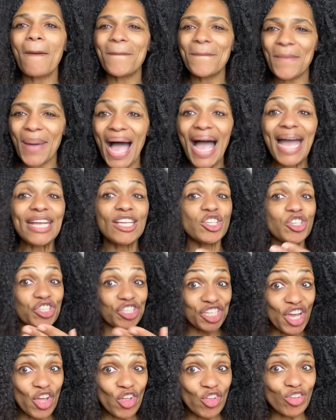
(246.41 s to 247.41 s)
my
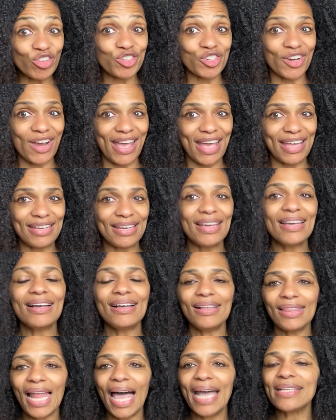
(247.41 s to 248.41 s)
children
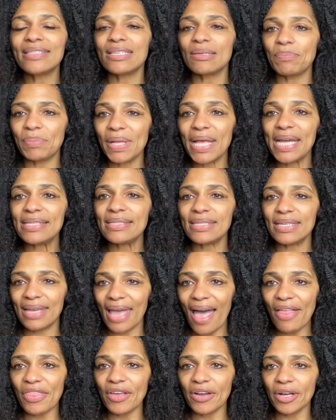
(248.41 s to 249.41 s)
like to play
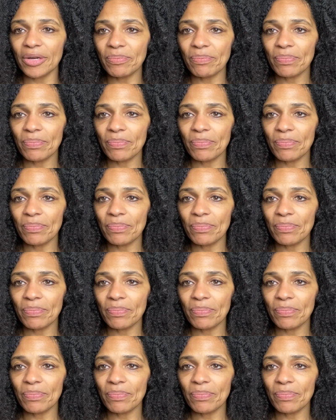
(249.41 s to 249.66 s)
together.